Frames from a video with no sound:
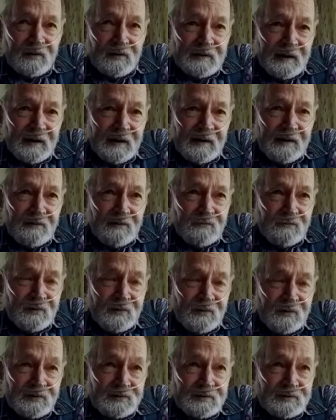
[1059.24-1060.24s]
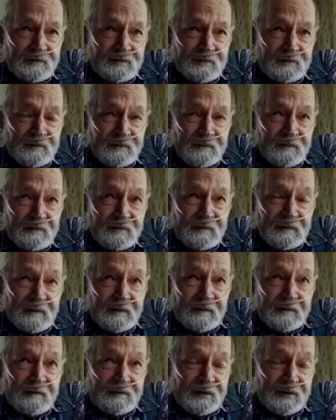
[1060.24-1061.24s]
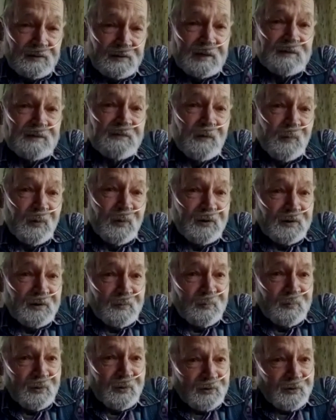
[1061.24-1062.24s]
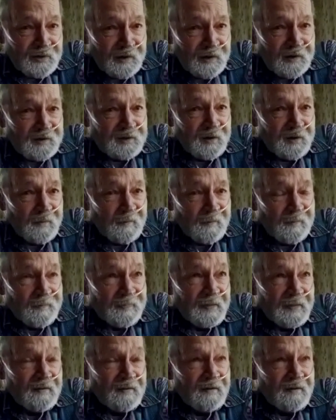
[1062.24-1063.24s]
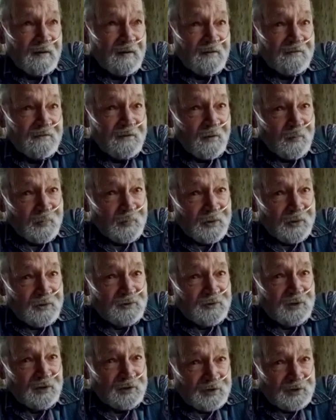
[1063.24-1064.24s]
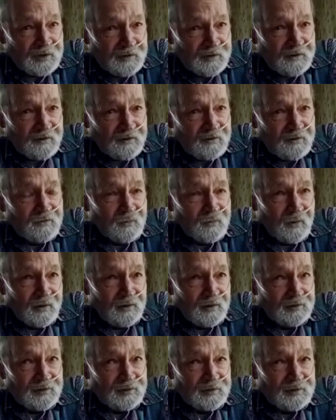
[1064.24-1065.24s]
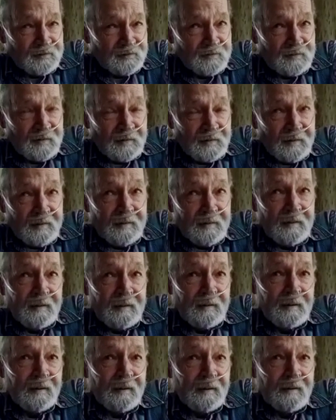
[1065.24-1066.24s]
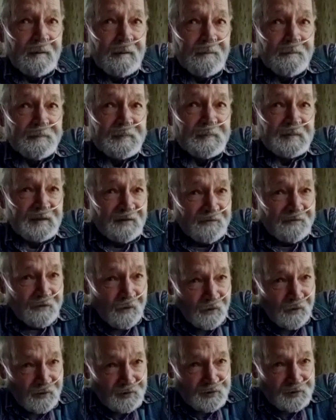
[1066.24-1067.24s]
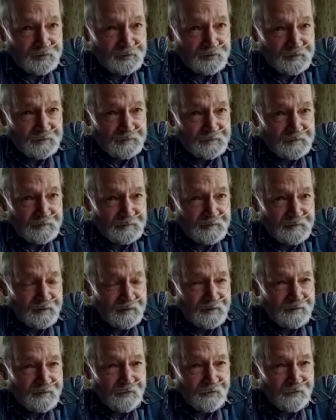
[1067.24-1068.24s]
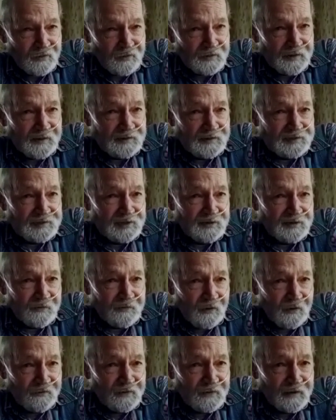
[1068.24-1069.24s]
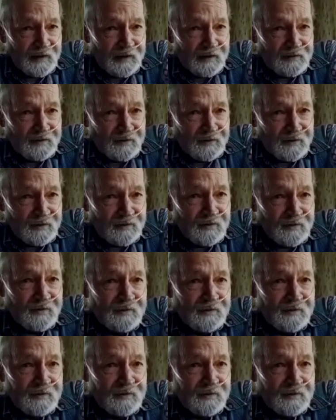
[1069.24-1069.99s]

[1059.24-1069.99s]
they had was the only for protection for Puget Sound was the forts, Fort Casey, Fort Flagler,